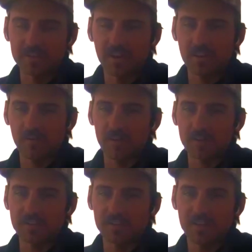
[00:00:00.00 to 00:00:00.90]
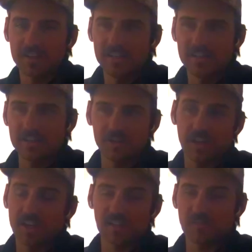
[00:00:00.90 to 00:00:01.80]
the dog work. And
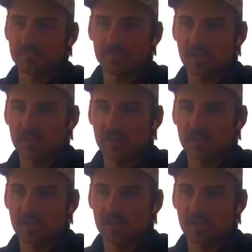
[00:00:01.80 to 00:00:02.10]
she eats them.